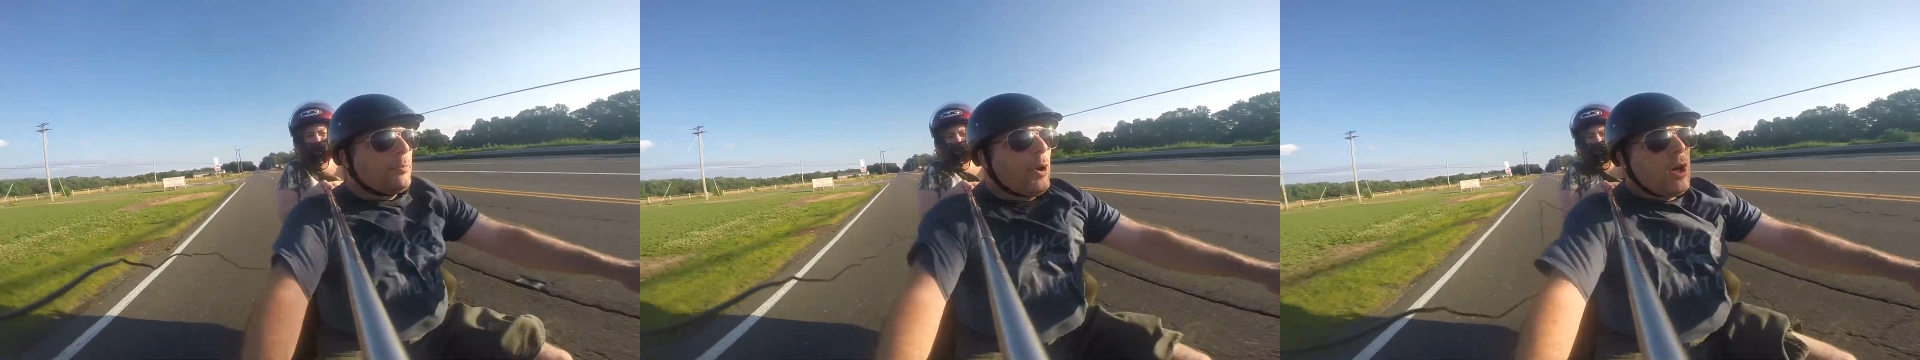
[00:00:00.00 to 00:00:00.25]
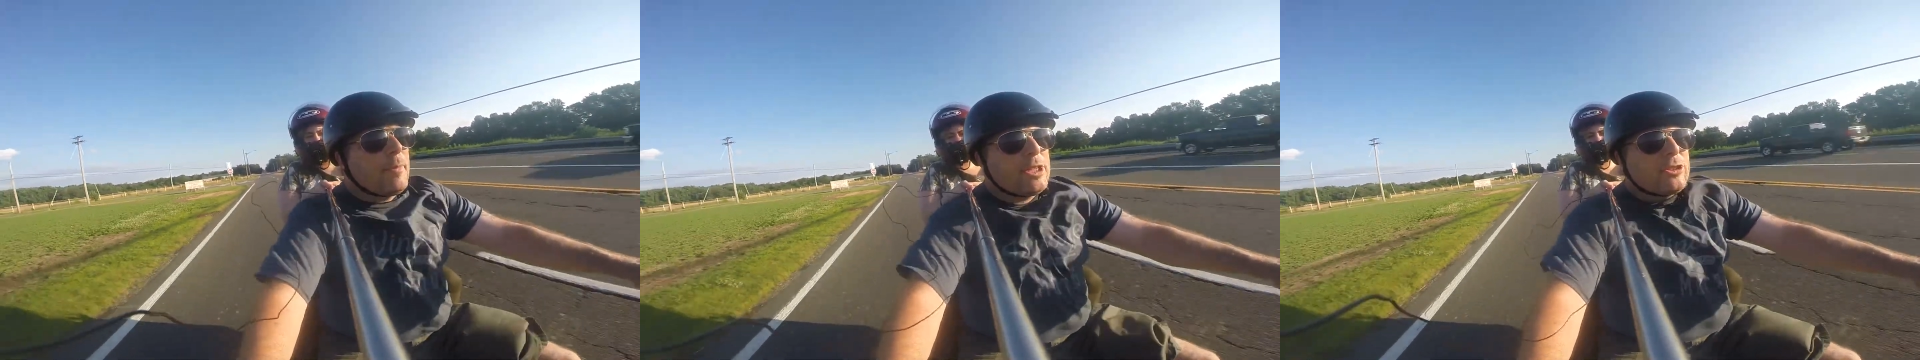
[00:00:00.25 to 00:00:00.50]

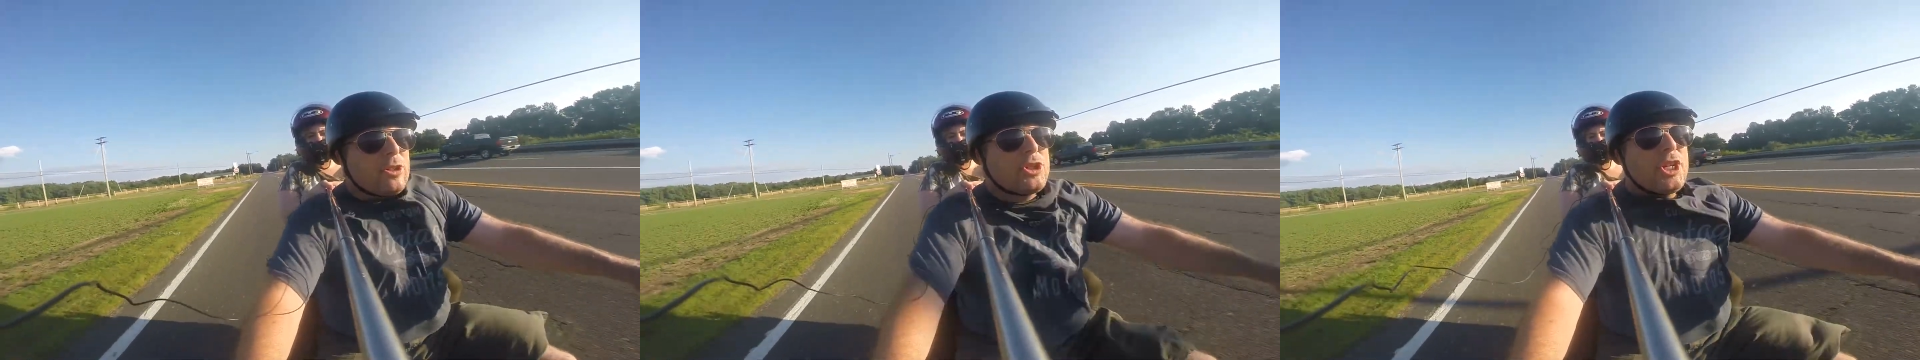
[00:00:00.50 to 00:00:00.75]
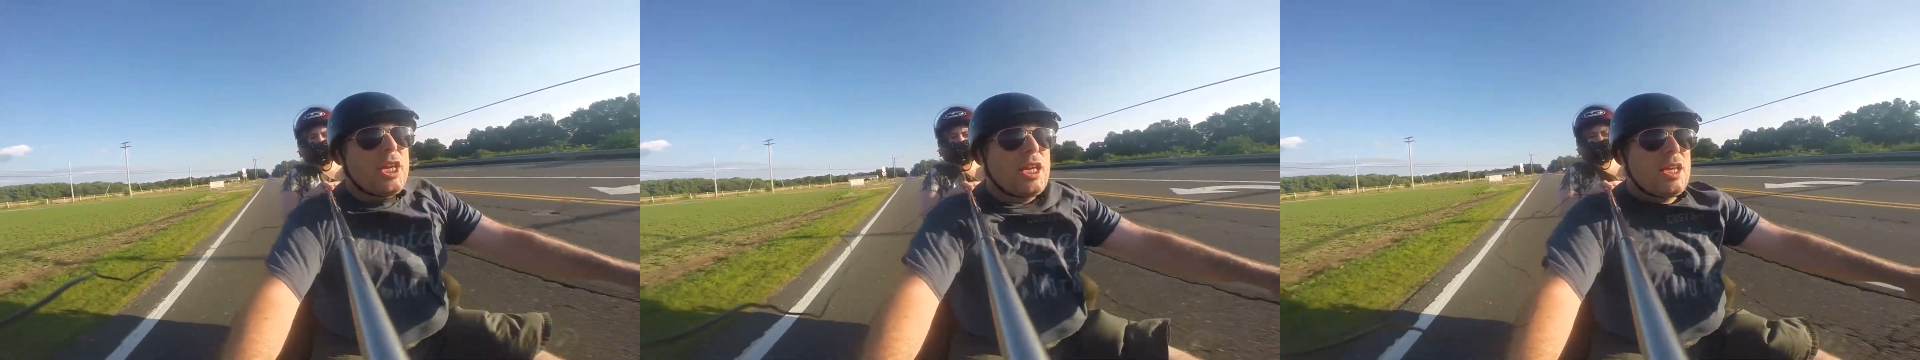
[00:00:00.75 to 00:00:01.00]
boy, Mr.
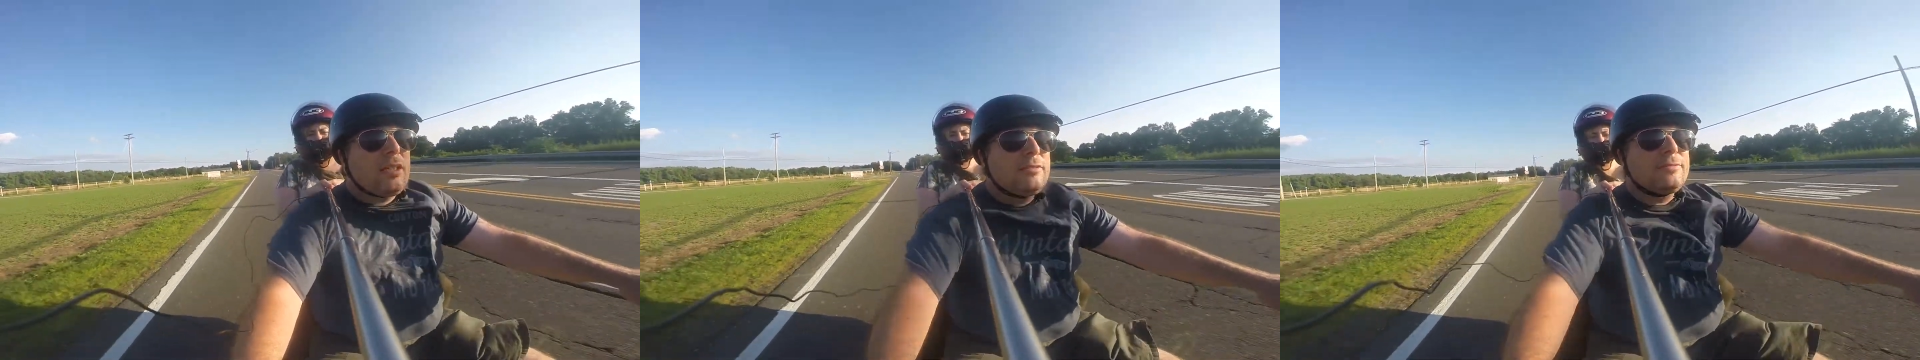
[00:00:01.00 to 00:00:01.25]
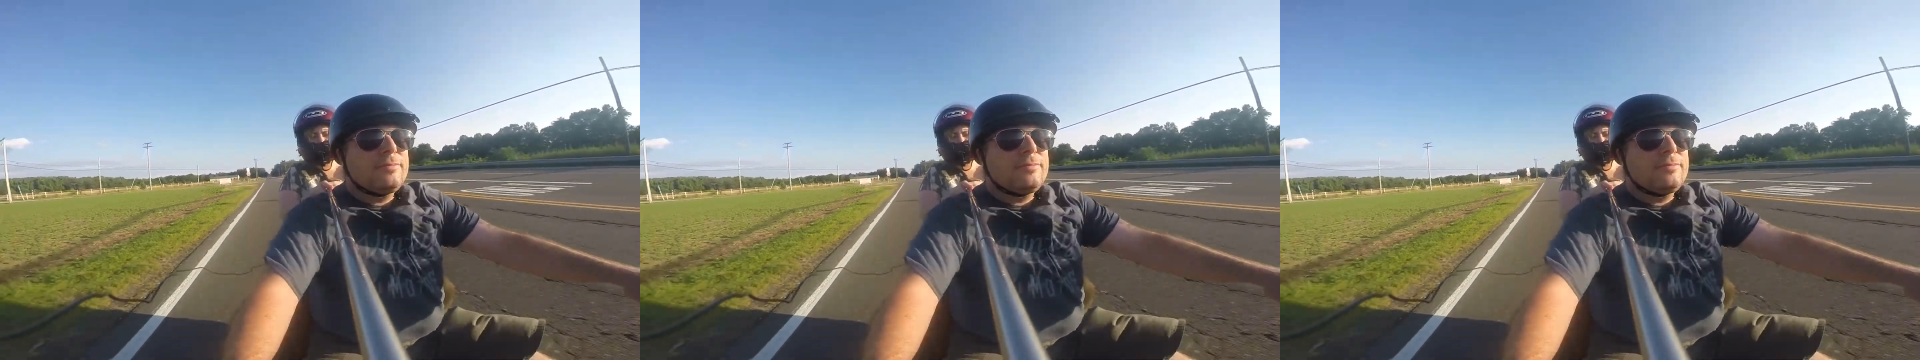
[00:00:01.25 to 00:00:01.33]
G,